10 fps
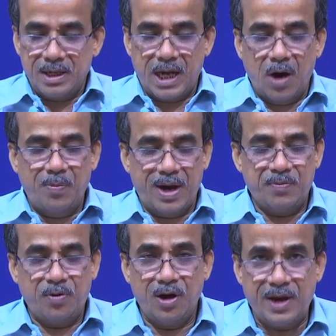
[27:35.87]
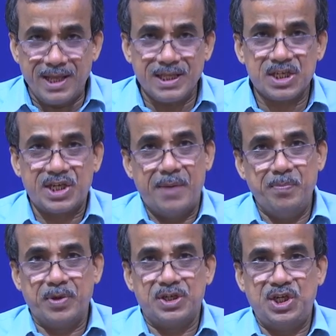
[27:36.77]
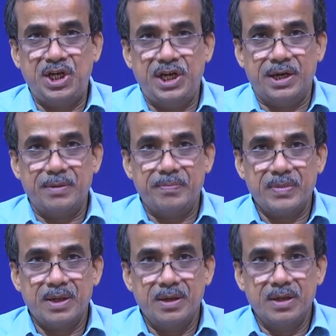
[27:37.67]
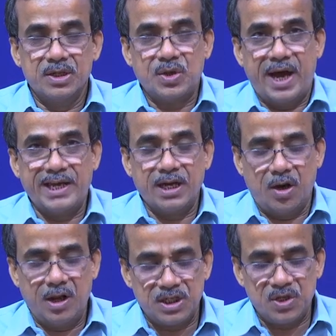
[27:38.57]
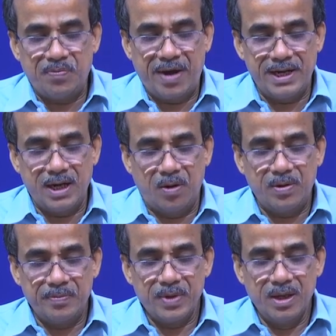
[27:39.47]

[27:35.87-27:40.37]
Now, by following the same procedure, so I can also find out